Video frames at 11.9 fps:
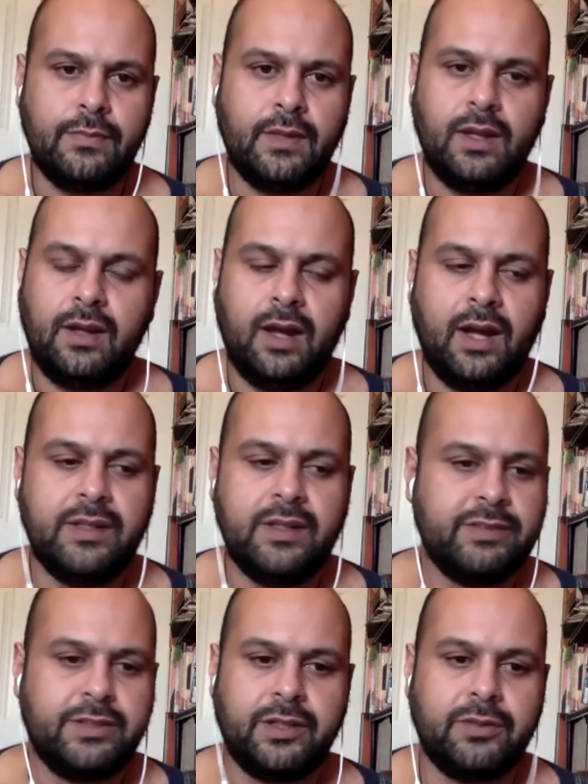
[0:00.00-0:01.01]
I
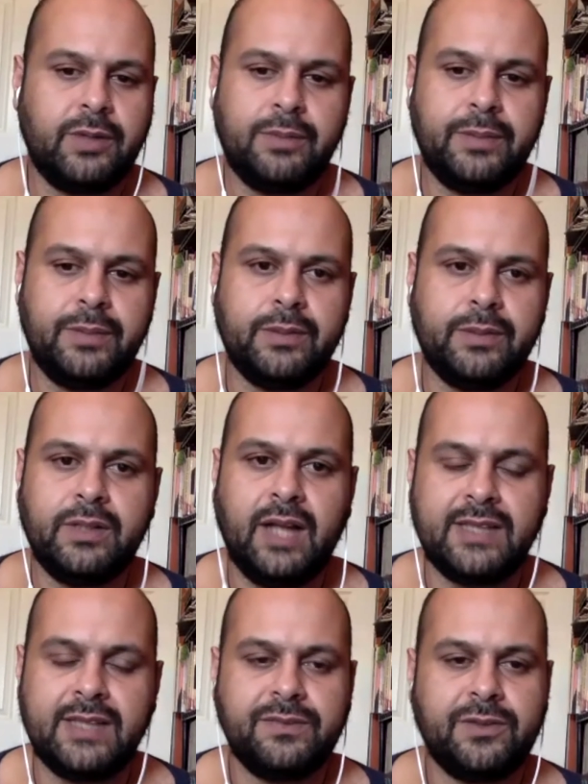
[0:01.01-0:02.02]
never know what people will
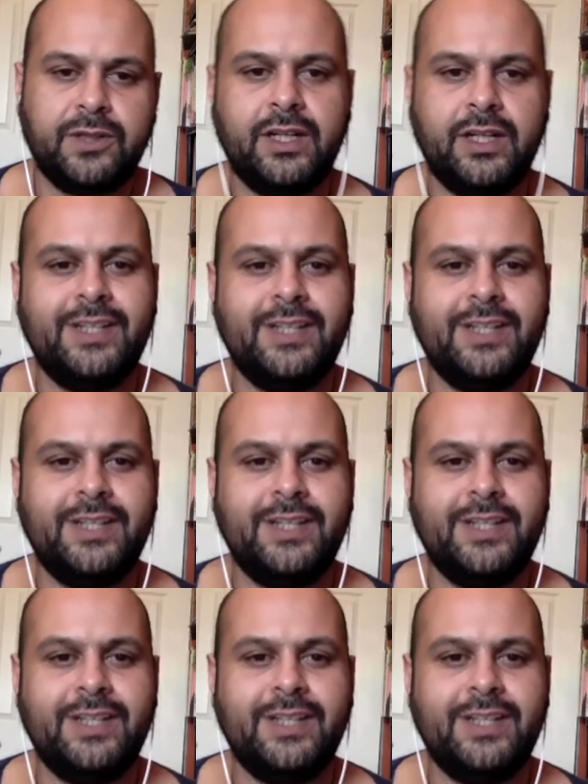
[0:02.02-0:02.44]
ask for.